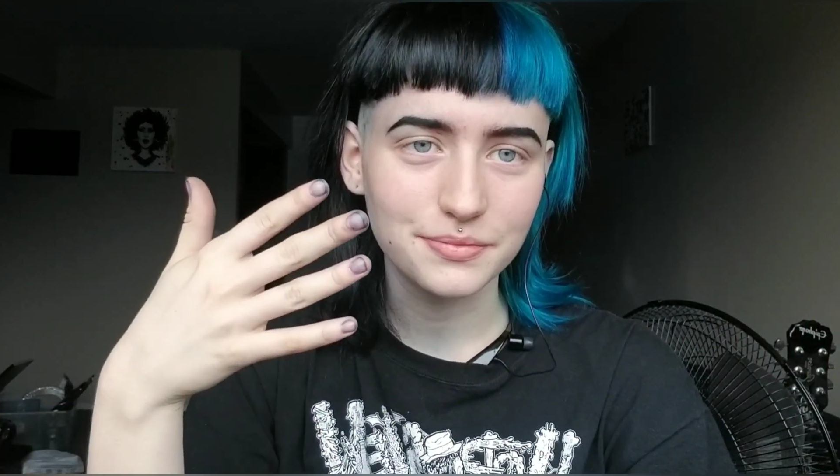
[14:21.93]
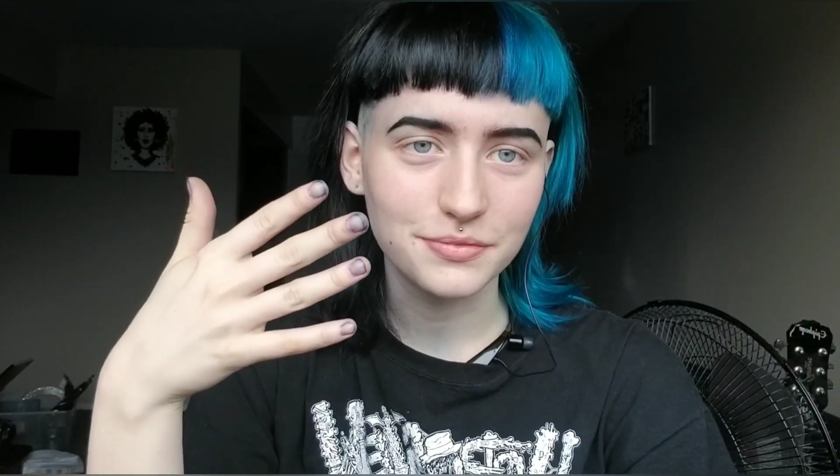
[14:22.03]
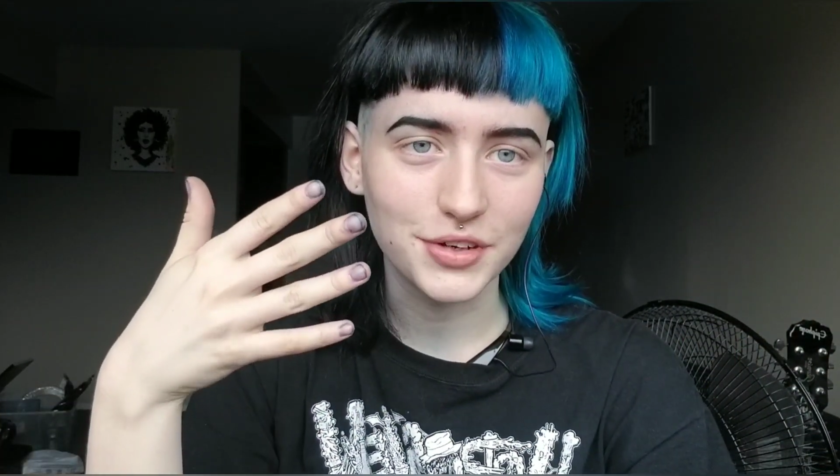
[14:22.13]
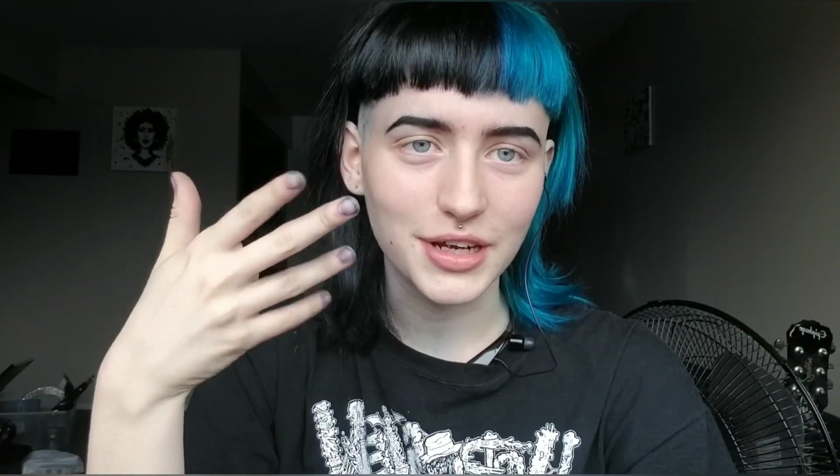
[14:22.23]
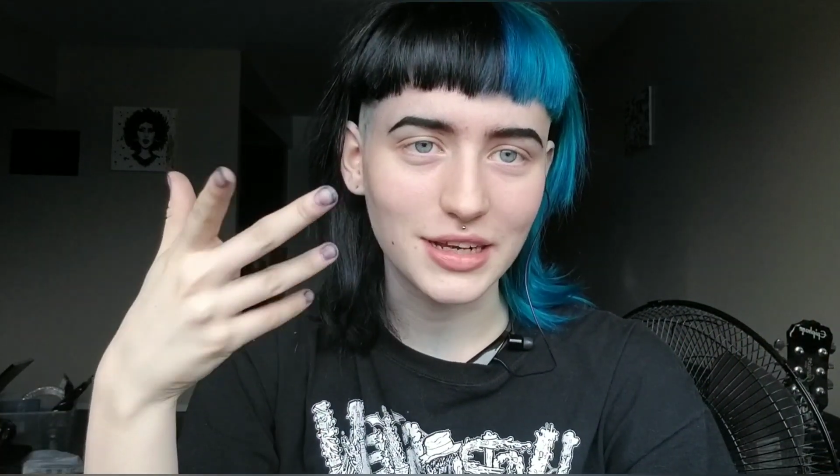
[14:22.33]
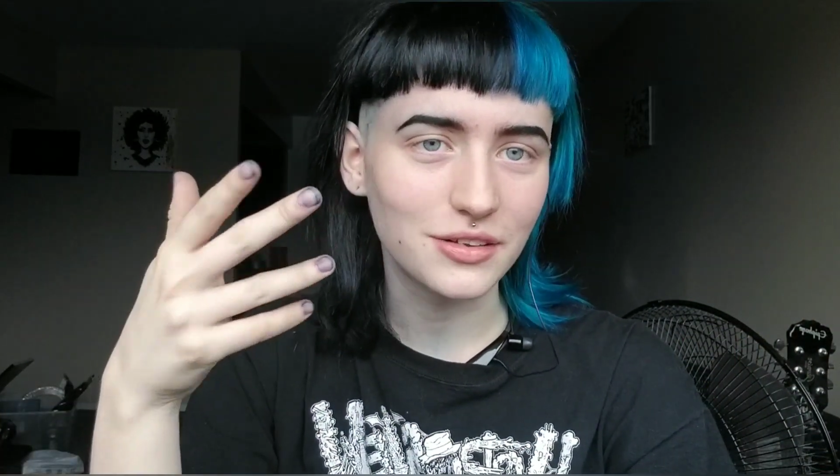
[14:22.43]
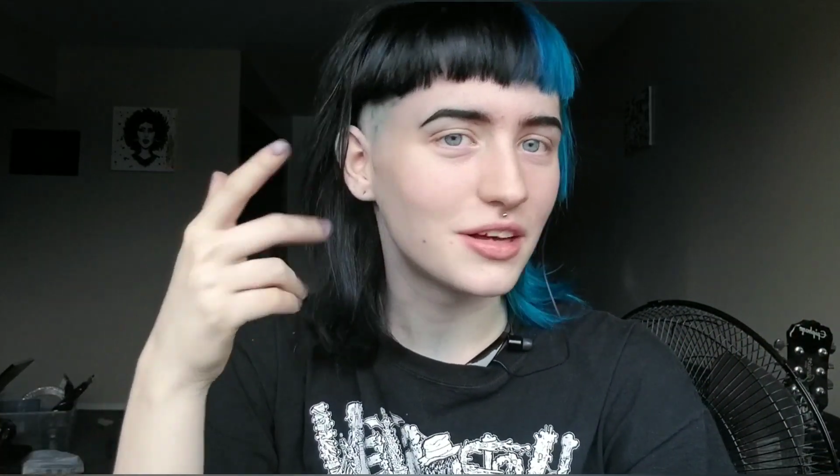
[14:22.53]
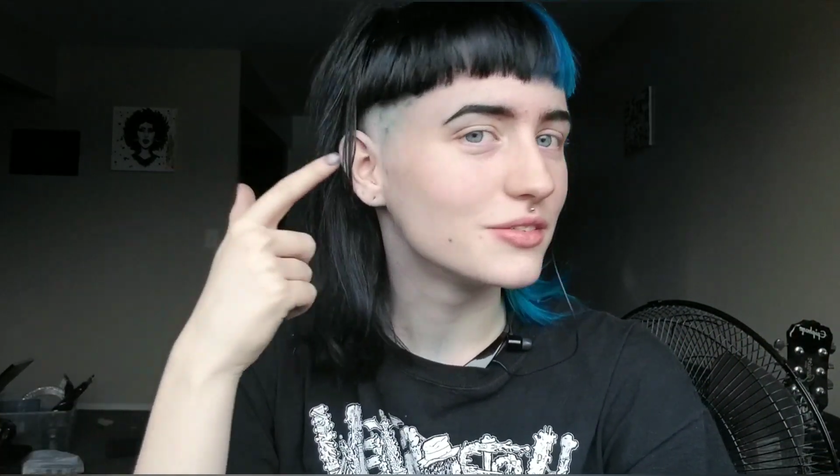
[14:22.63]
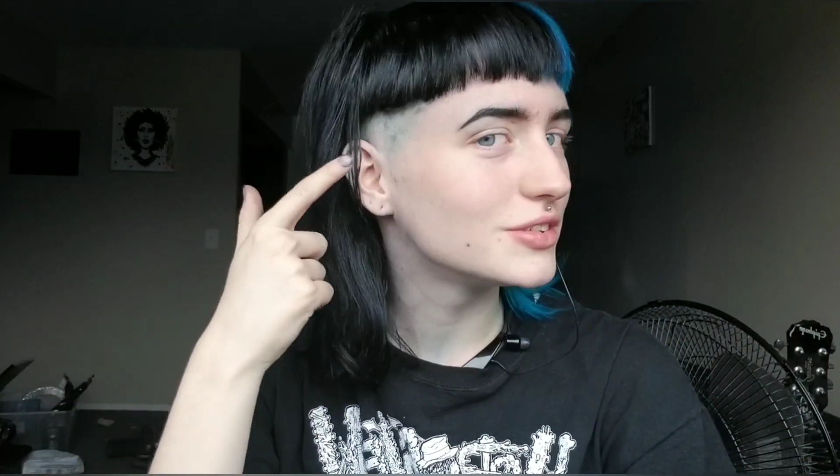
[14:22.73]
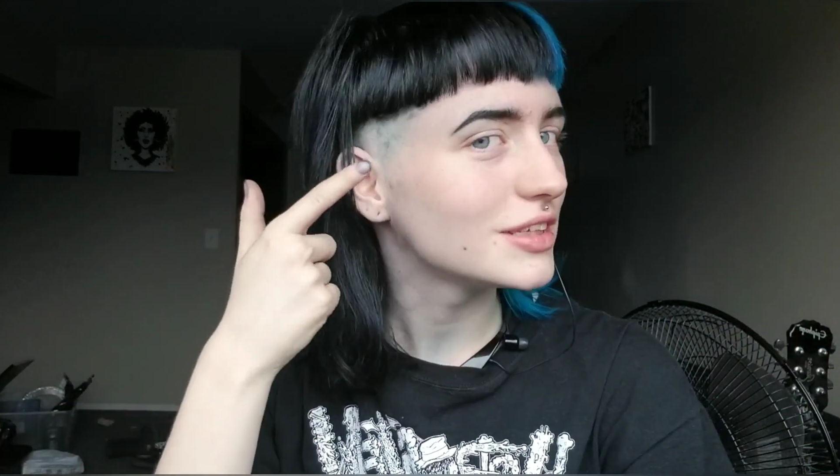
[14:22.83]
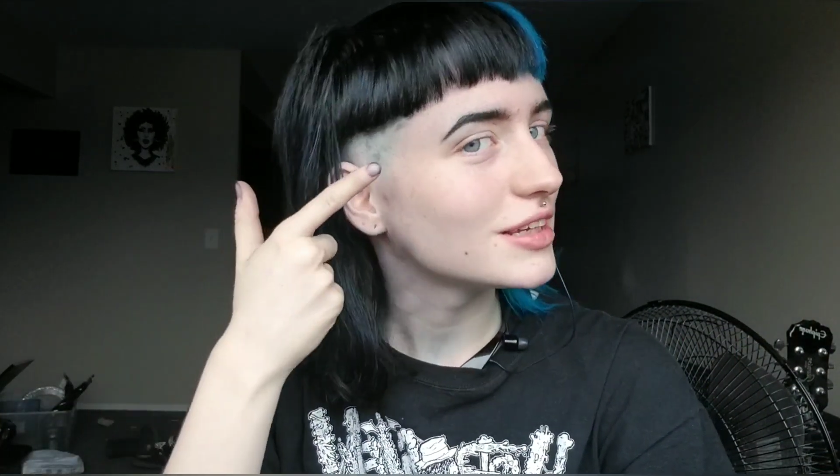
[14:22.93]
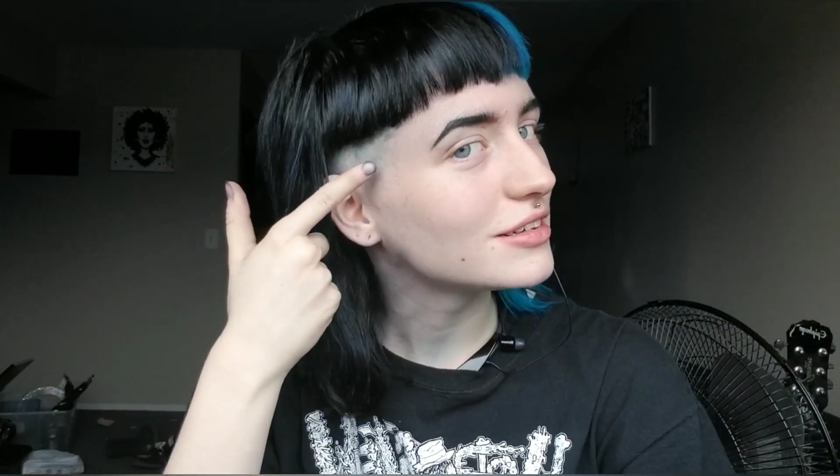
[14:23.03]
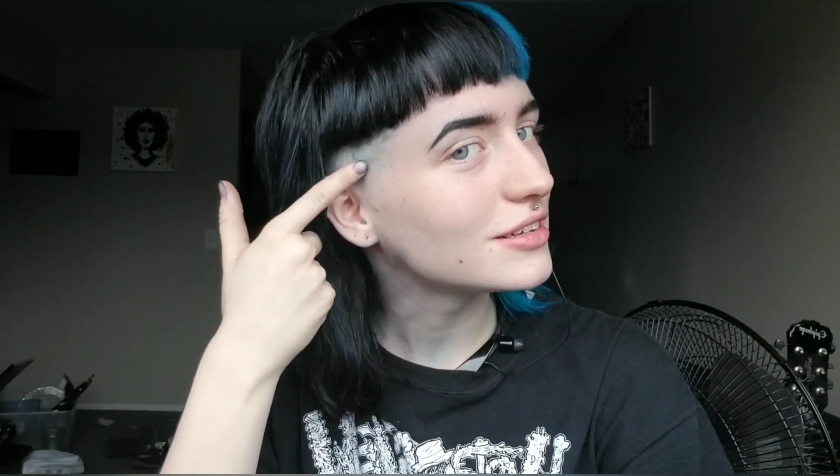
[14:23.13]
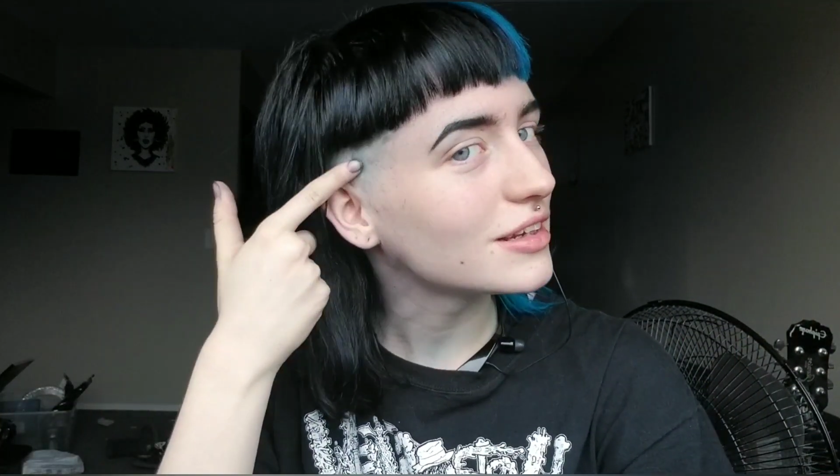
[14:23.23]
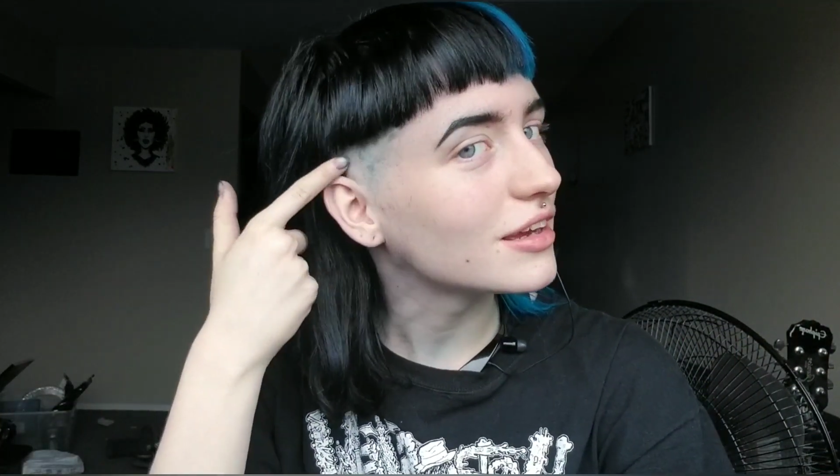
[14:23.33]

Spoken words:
forgetting gloves and